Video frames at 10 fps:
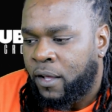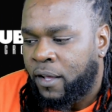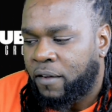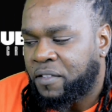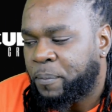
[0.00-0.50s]

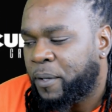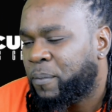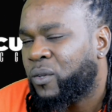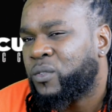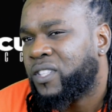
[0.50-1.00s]
if the
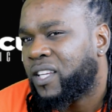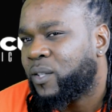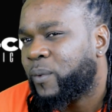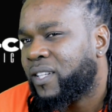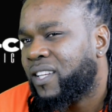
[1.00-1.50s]
people who
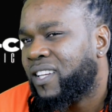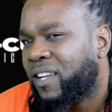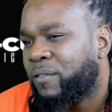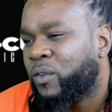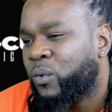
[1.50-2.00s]
genuinely
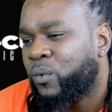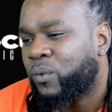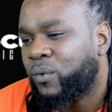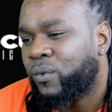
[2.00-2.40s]
love you